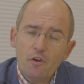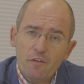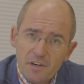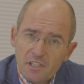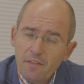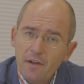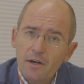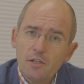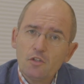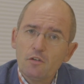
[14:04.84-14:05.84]
Universal
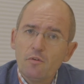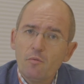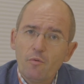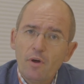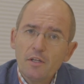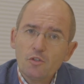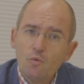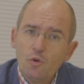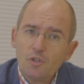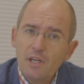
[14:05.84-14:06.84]
Declaration of Human Rights
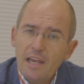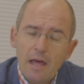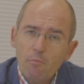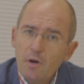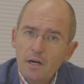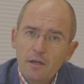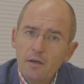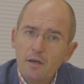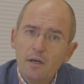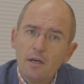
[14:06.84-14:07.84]
was a landmark
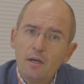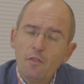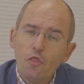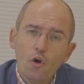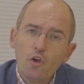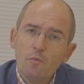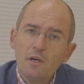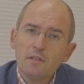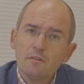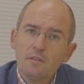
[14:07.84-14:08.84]

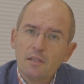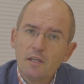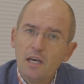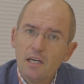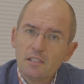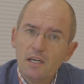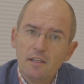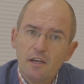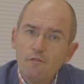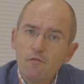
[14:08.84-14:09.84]
document that has
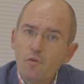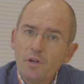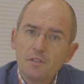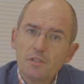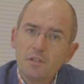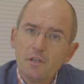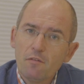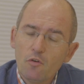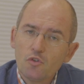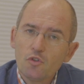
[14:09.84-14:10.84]
had an influence in the
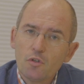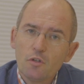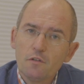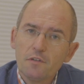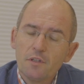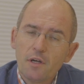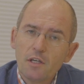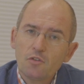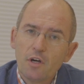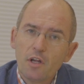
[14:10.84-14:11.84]
evolution of
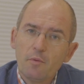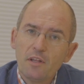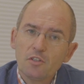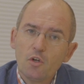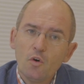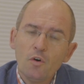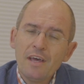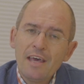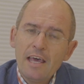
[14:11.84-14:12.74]
international human rights law.